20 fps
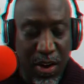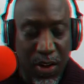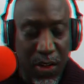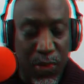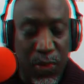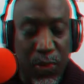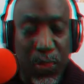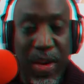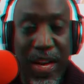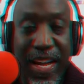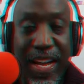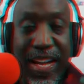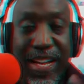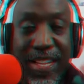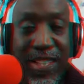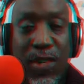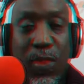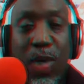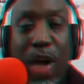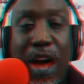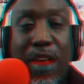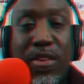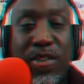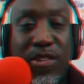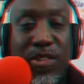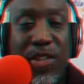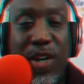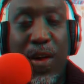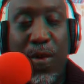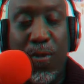Three, surround
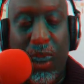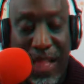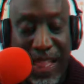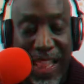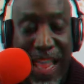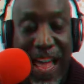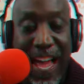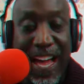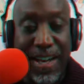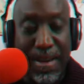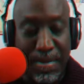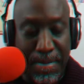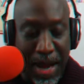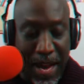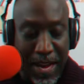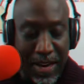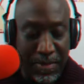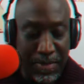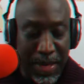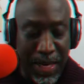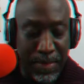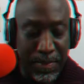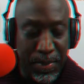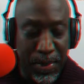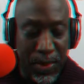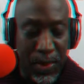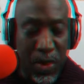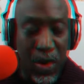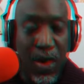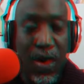yourself with like-minded
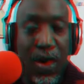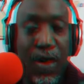people.